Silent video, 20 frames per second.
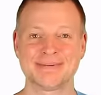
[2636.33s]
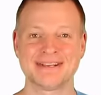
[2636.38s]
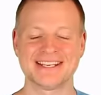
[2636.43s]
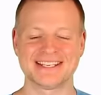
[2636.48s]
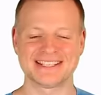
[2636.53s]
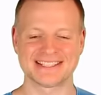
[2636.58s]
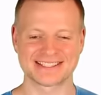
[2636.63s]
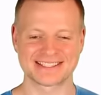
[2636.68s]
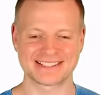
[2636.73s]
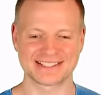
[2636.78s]

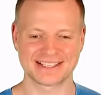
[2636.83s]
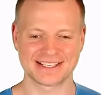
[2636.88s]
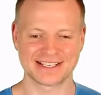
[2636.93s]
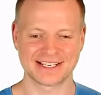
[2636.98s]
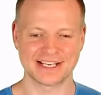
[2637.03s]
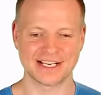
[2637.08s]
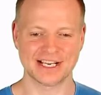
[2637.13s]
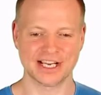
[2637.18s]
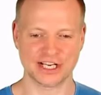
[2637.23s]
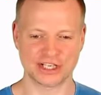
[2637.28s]
piece,
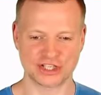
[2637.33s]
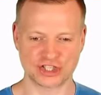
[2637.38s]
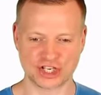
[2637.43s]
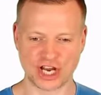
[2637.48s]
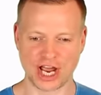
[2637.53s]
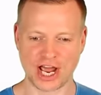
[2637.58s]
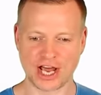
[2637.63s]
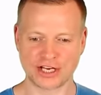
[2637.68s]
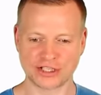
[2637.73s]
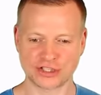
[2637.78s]
a
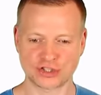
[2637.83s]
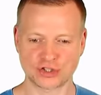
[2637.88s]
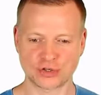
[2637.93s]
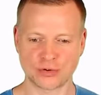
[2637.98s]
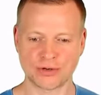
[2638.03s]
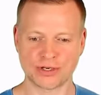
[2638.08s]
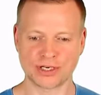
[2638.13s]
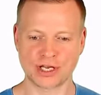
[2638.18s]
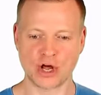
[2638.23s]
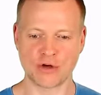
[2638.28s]
chart
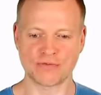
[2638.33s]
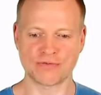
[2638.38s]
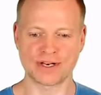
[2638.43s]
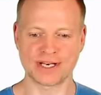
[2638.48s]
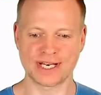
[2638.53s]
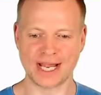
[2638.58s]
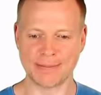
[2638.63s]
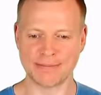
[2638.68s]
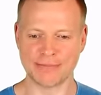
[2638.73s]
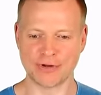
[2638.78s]
showing how the
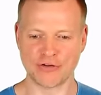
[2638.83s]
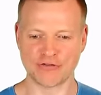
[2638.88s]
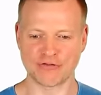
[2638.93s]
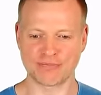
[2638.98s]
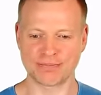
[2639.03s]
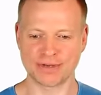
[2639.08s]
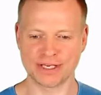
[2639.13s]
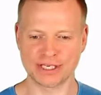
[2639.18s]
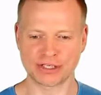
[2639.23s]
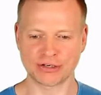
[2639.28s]
number
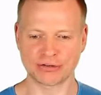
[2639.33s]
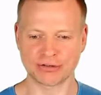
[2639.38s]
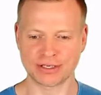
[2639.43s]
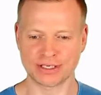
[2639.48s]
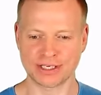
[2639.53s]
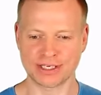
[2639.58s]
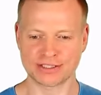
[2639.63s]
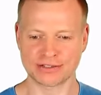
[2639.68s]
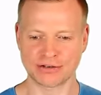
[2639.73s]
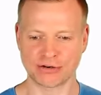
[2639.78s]
of bee colonies